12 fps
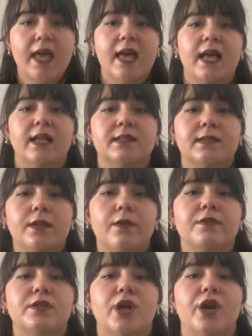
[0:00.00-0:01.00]
Instead
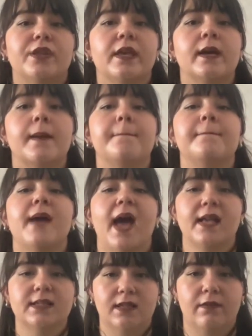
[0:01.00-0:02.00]
of starting a
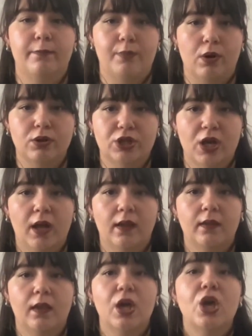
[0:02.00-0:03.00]
massive
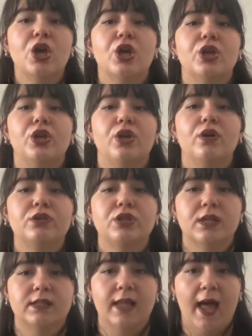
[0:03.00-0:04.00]
project, you
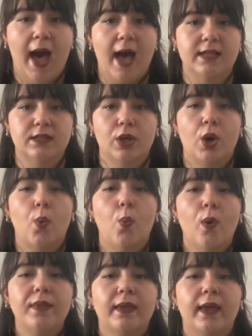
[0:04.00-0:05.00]
just ask,
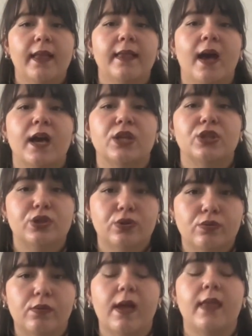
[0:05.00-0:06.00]
what can I
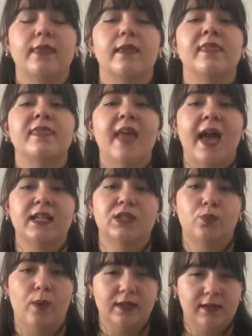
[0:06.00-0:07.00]
do in the
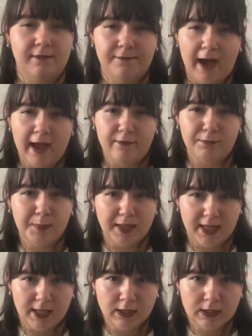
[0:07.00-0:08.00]
next 25
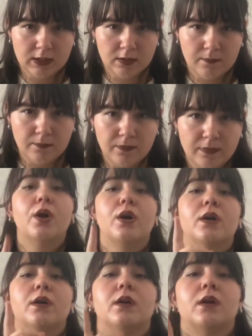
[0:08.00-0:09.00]
minutes?
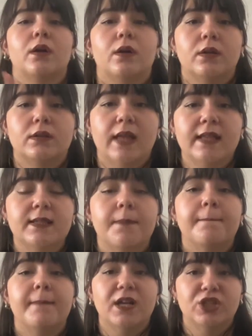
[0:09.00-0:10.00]
That's a
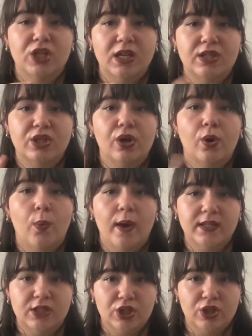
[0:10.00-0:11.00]
much easier
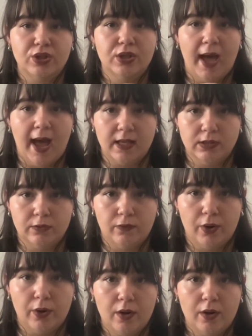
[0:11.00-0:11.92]
question to answer.